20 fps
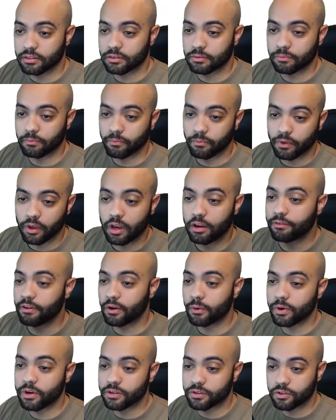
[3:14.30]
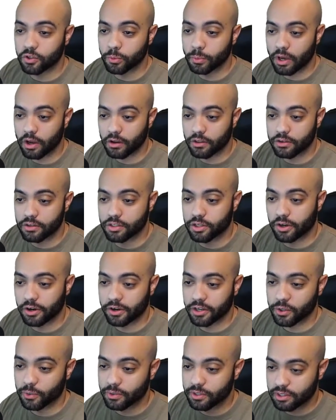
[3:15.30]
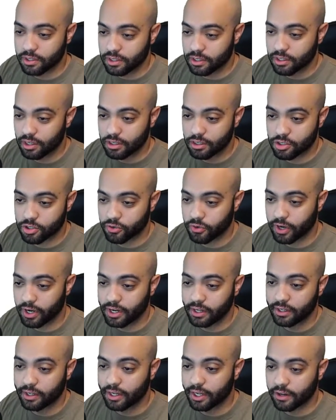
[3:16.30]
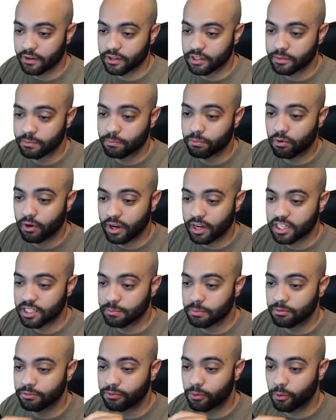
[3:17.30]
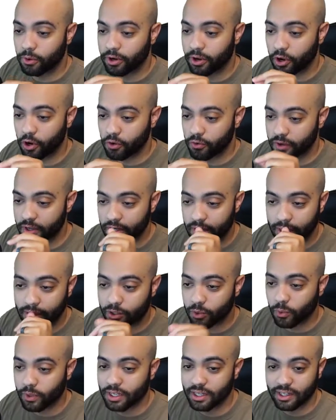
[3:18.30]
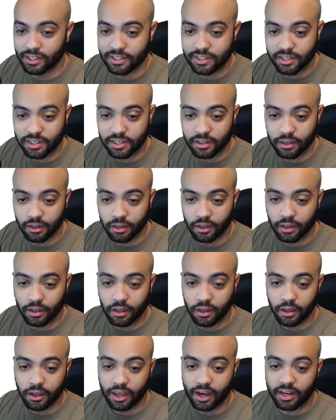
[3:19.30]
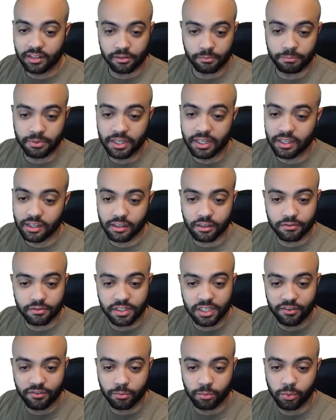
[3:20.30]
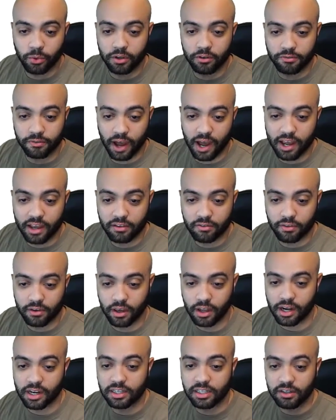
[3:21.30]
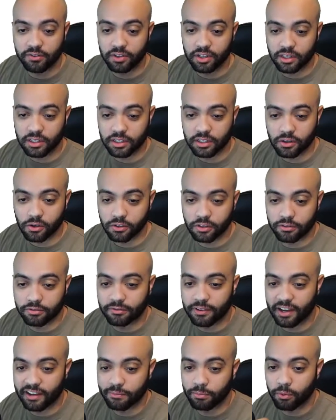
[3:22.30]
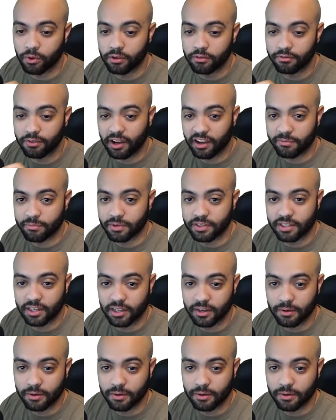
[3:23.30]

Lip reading: And if I were to zoom out on the chart, you would see that it's trading near its price before COVID in 2019. It has a PE of 7.5 and a dividend yield of 5.5%.